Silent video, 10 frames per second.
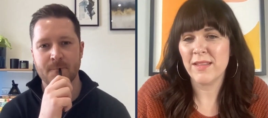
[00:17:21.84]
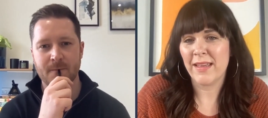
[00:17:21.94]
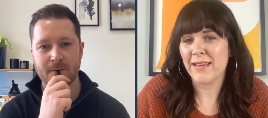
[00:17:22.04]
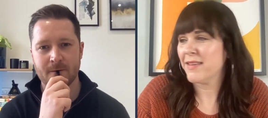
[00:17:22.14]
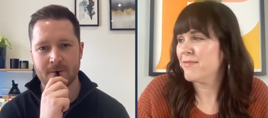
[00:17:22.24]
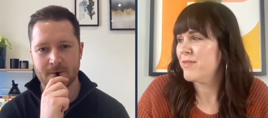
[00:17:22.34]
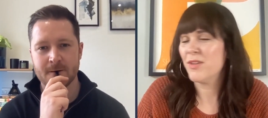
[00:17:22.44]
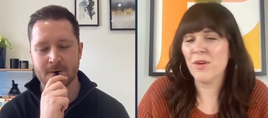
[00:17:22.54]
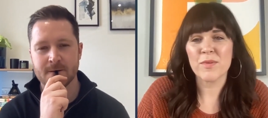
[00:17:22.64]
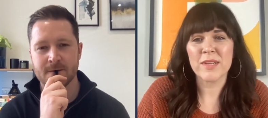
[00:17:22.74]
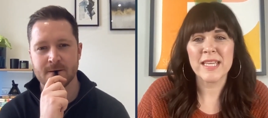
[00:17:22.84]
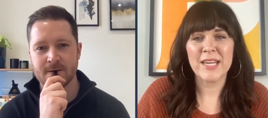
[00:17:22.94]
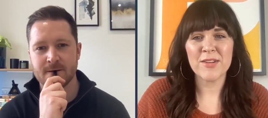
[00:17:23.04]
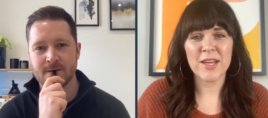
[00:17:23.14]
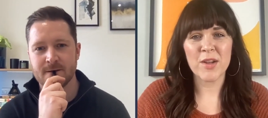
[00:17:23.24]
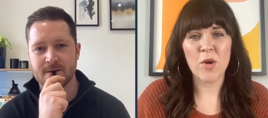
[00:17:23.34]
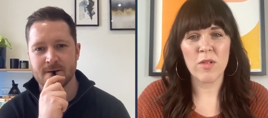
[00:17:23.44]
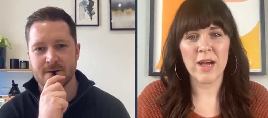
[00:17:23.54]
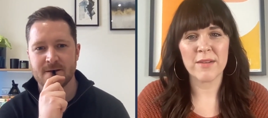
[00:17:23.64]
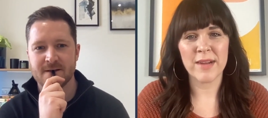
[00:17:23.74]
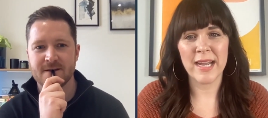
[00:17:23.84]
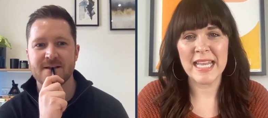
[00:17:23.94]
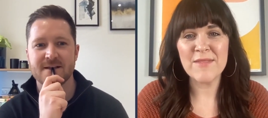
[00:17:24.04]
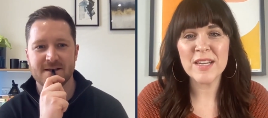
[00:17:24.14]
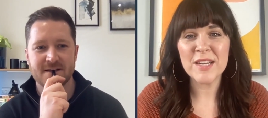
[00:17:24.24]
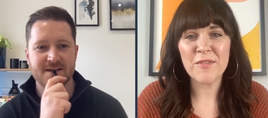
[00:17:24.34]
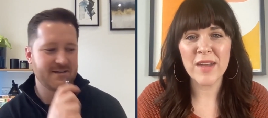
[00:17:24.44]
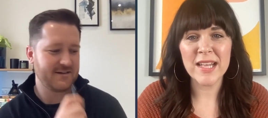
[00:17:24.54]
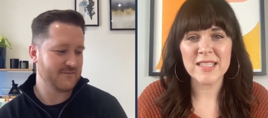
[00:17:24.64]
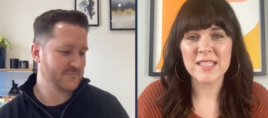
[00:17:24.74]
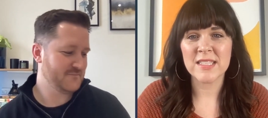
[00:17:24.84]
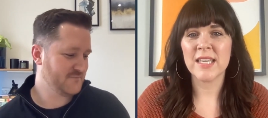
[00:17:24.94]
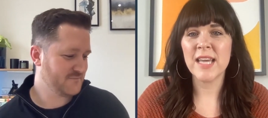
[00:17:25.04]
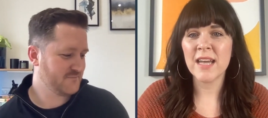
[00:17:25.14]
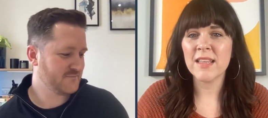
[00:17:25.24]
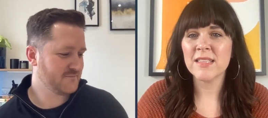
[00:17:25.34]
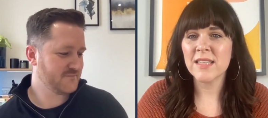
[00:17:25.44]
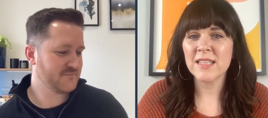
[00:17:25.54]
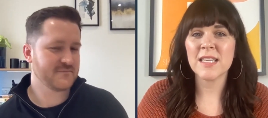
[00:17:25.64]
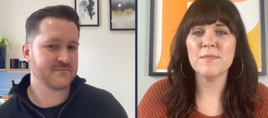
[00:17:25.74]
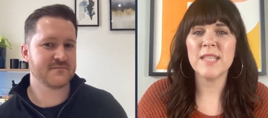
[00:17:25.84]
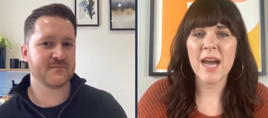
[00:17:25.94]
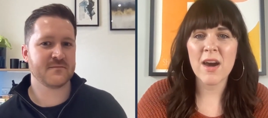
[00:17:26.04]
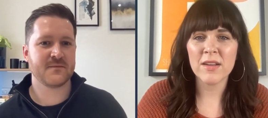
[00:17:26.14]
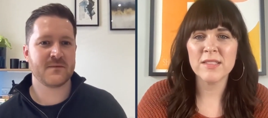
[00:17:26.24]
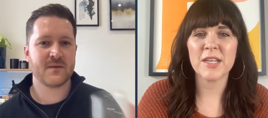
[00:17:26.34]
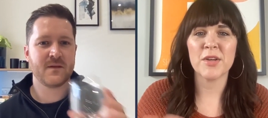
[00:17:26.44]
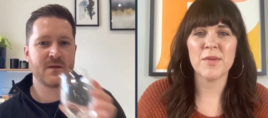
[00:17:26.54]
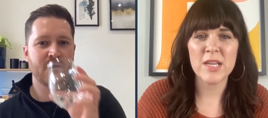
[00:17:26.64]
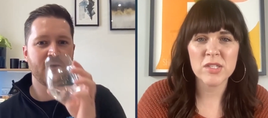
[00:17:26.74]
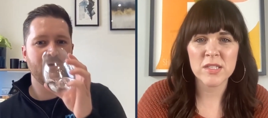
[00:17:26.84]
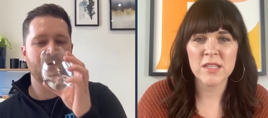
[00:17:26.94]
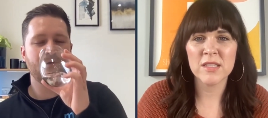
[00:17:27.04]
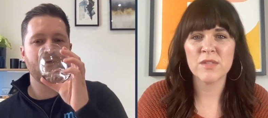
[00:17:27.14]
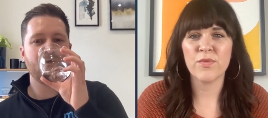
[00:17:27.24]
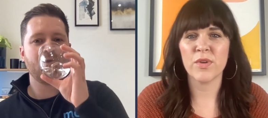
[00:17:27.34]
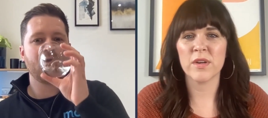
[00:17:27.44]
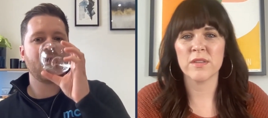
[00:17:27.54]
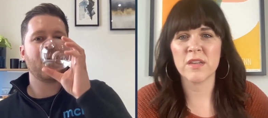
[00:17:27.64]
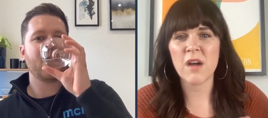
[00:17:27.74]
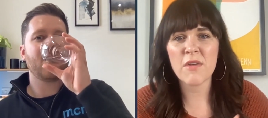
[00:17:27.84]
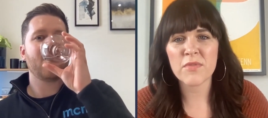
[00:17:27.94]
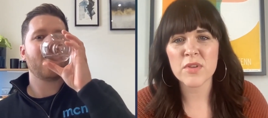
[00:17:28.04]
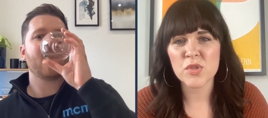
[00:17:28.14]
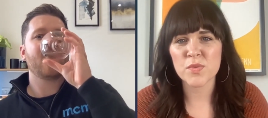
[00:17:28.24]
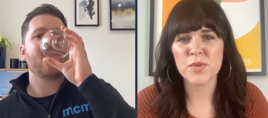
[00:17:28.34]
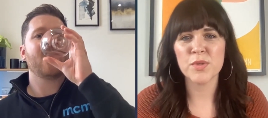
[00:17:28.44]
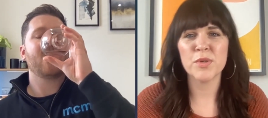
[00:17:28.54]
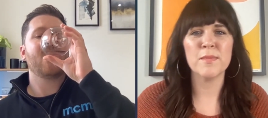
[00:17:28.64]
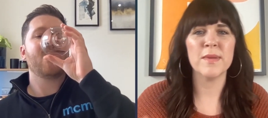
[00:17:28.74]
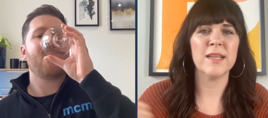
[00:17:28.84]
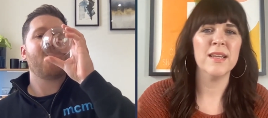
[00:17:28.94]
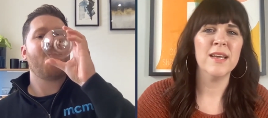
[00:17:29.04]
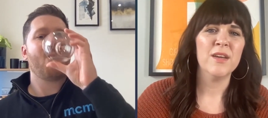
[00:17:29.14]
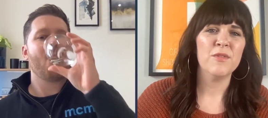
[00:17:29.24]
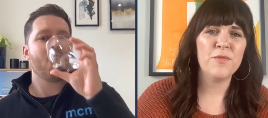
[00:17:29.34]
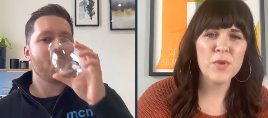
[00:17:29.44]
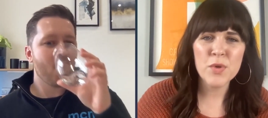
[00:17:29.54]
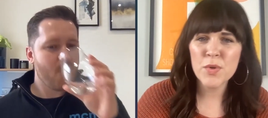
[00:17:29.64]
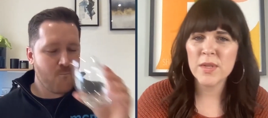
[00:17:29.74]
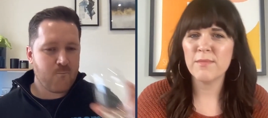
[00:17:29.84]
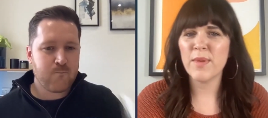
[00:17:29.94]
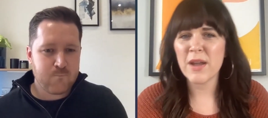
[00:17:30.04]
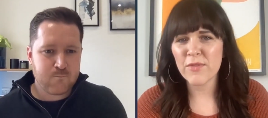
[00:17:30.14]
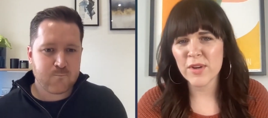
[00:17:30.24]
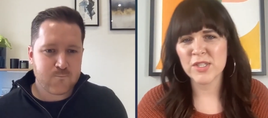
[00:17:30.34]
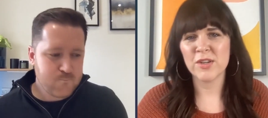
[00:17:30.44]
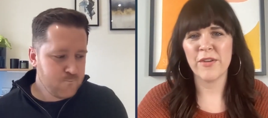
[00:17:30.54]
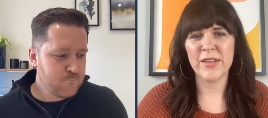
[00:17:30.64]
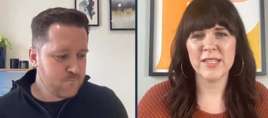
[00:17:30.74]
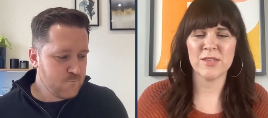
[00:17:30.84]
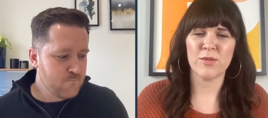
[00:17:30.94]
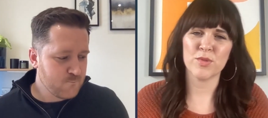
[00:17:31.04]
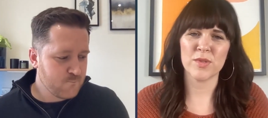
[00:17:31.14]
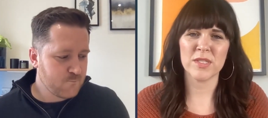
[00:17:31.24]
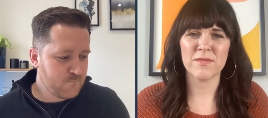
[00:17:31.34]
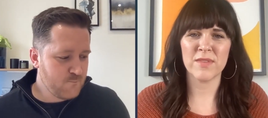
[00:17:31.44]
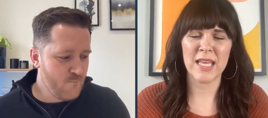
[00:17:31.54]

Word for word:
Speaker 1: you, like you don't really hear that a whole lot, right? Even an event, that's like yeah, let, let's come down on decorations for the conference room and food and beverage and all these sorts sorts of